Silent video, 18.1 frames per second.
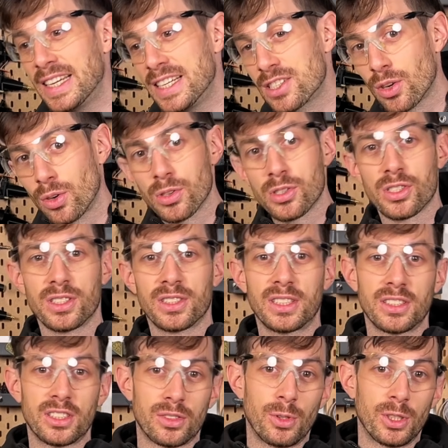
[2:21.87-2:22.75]
is also some
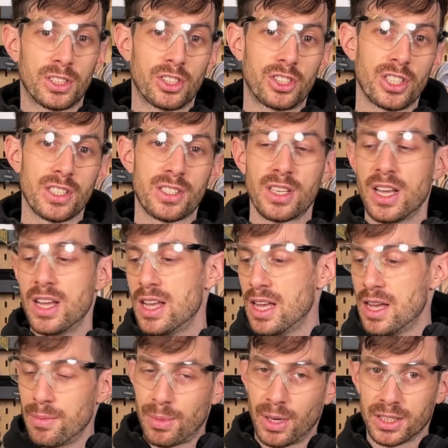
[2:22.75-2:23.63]
disadvantages,
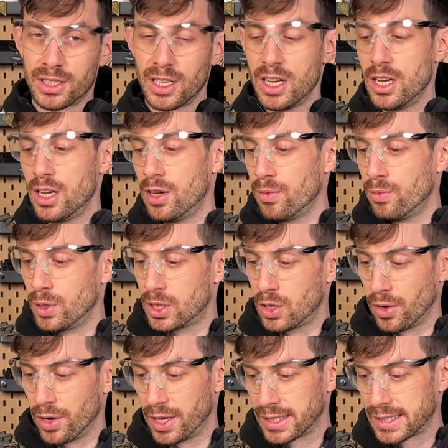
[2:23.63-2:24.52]
but we're
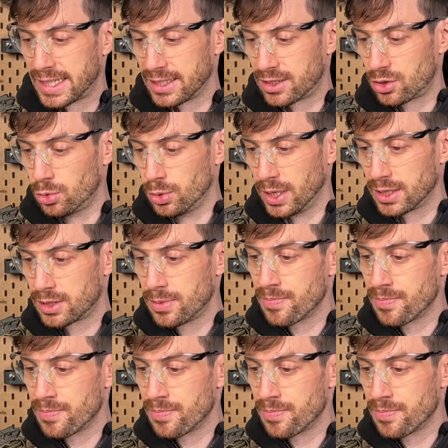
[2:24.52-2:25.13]
gonna get to that.